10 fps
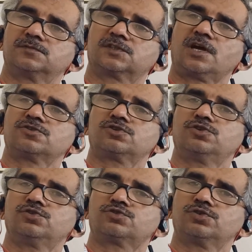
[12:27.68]

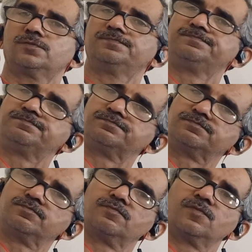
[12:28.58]

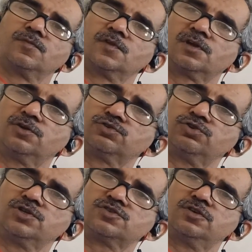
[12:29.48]

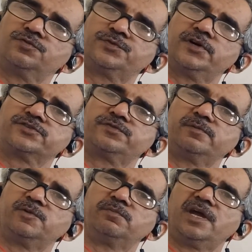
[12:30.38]
continuous efforts
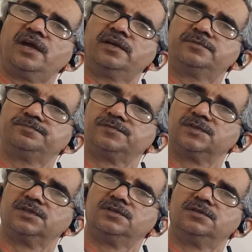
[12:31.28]
will be made
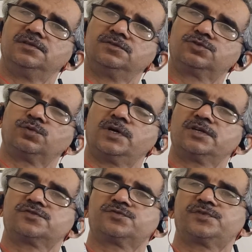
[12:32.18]

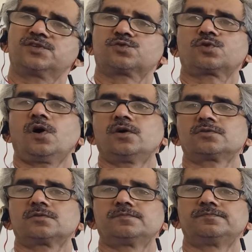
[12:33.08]
towards fixed
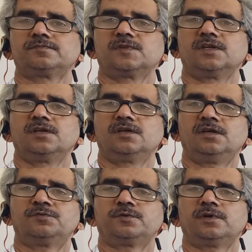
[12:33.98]
costs.
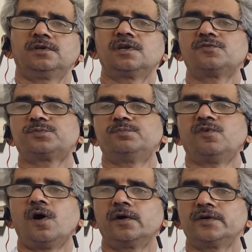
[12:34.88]
If
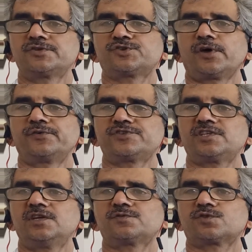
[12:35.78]
enough orders are
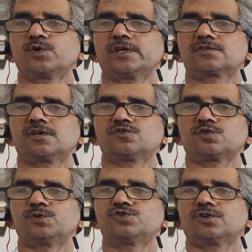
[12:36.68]
received so that
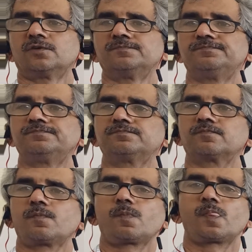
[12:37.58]
contribution
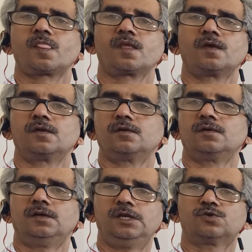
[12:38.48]

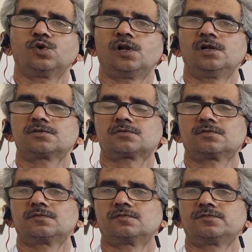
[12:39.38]
equals
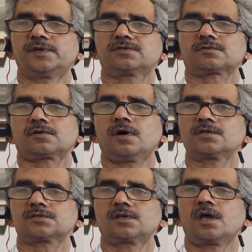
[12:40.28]
fixed
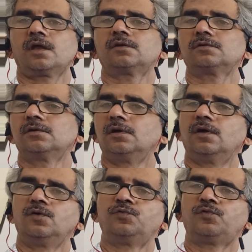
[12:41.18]
cost, then
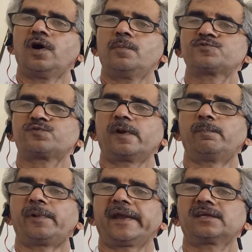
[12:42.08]
firms will
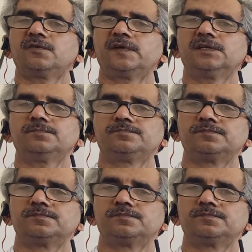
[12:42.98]
break even.